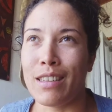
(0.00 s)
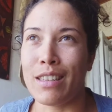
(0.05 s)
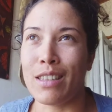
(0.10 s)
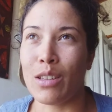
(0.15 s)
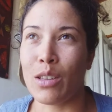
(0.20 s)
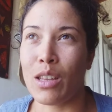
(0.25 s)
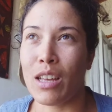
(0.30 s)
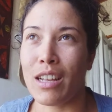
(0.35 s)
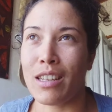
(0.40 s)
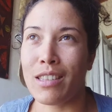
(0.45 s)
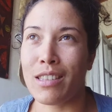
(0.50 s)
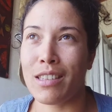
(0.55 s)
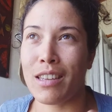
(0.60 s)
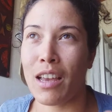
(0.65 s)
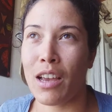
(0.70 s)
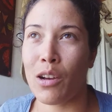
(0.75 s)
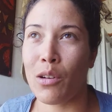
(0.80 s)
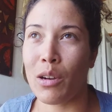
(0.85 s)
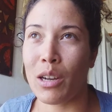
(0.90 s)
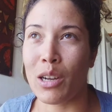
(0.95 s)
so that's
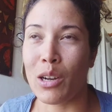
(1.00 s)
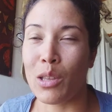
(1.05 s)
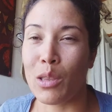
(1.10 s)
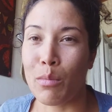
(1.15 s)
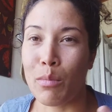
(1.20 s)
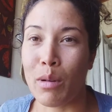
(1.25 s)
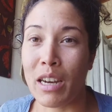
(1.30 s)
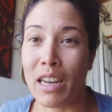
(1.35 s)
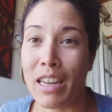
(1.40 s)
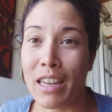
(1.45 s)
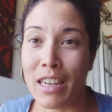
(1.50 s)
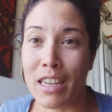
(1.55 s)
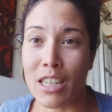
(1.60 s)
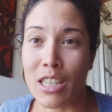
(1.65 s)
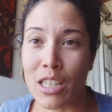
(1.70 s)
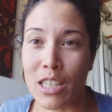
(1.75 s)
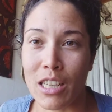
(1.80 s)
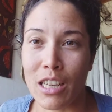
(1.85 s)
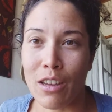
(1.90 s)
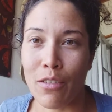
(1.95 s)
how I got the money
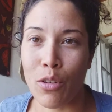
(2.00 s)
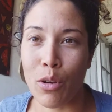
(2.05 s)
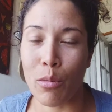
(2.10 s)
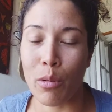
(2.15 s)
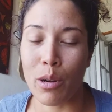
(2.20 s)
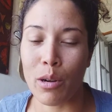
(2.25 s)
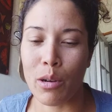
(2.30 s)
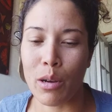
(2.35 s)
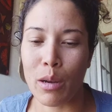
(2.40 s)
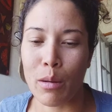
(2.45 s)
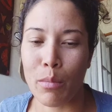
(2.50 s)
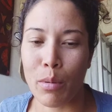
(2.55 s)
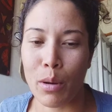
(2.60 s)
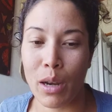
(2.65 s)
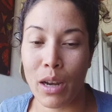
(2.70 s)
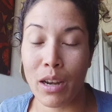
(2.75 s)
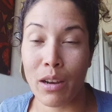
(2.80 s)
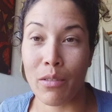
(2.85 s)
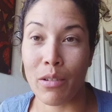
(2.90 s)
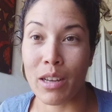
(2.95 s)
initially, if you're wondering. But
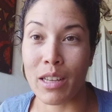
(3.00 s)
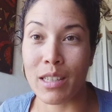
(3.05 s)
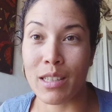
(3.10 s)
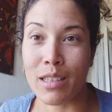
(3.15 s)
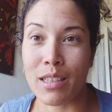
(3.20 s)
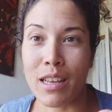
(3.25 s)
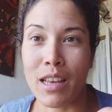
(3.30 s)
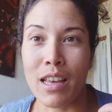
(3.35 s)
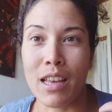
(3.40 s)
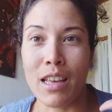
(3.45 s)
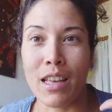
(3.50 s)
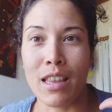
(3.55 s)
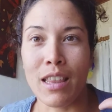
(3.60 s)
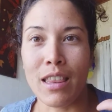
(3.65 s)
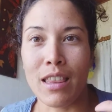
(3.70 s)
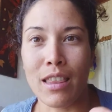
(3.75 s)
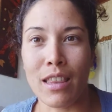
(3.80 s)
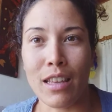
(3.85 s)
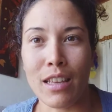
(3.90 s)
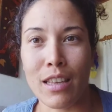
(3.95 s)
anyways,
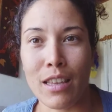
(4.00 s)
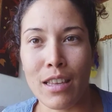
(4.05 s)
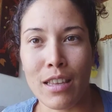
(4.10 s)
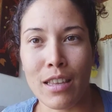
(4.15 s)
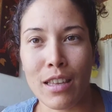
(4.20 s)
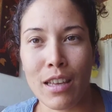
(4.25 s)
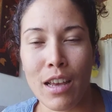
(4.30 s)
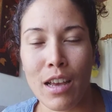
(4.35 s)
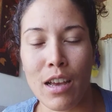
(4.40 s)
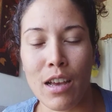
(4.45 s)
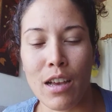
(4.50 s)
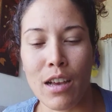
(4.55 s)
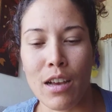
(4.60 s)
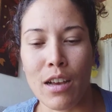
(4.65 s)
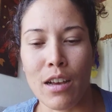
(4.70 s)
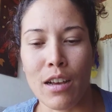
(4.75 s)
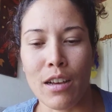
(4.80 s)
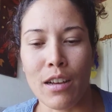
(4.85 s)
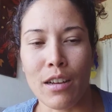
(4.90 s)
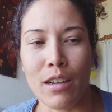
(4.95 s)
this
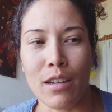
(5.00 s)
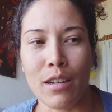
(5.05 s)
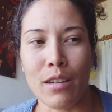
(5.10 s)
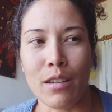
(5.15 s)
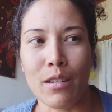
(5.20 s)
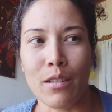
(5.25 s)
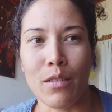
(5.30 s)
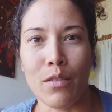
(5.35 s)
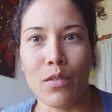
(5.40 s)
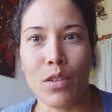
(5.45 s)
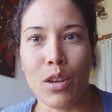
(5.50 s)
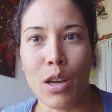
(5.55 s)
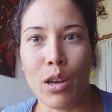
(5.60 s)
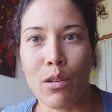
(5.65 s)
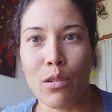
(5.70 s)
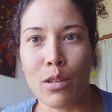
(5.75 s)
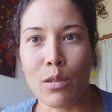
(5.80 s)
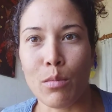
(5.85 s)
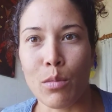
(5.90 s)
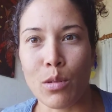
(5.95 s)

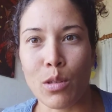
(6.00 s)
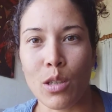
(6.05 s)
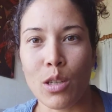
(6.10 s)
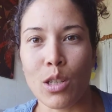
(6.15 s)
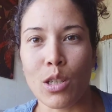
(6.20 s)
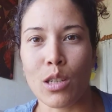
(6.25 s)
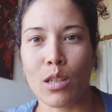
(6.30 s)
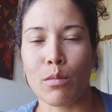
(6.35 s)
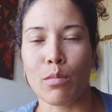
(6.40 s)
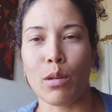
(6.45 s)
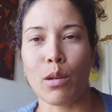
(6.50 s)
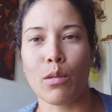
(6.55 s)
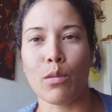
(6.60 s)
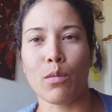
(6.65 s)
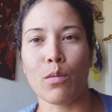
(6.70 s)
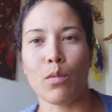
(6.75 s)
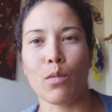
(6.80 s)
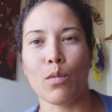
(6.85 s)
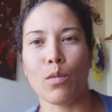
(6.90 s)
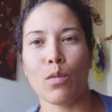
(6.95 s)
video is mostly just about
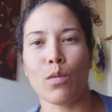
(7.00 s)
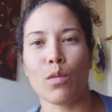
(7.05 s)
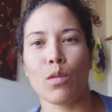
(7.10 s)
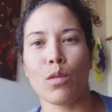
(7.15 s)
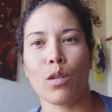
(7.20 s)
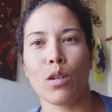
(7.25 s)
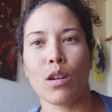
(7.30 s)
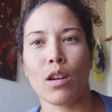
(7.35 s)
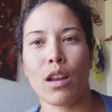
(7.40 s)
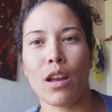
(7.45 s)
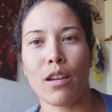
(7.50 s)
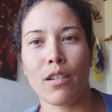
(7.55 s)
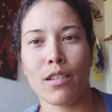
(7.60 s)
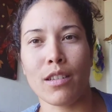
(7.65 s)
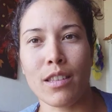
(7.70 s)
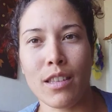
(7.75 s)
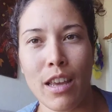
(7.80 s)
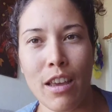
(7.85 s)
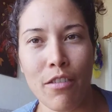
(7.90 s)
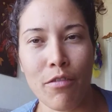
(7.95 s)
how to
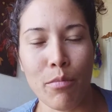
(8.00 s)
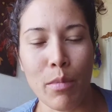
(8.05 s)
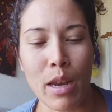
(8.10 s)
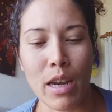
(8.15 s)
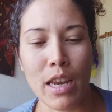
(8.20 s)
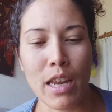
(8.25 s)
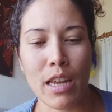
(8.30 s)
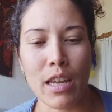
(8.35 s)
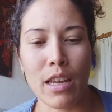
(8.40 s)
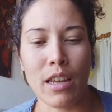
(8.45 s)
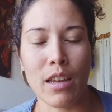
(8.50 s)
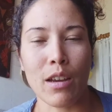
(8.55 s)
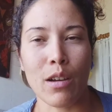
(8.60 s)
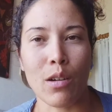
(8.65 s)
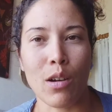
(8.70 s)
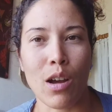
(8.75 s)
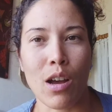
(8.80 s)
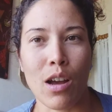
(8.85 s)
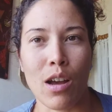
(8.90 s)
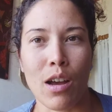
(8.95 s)
save money.
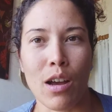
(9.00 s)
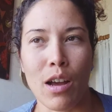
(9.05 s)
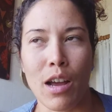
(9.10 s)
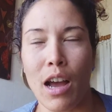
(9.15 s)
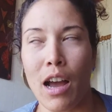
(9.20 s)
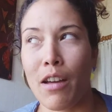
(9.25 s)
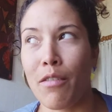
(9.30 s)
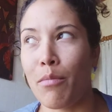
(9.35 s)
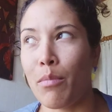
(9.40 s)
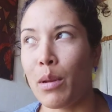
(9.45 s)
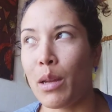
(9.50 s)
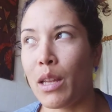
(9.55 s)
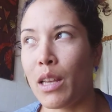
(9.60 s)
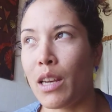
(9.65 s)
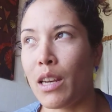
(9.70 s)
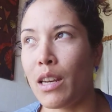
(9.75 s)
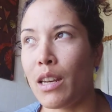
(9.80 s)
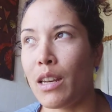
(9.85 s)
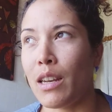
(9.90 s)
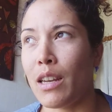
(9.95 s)
I've
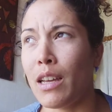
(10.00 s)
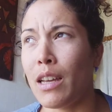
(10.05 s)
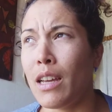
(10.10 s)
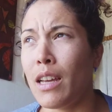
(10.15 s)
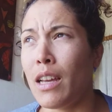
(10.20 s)
been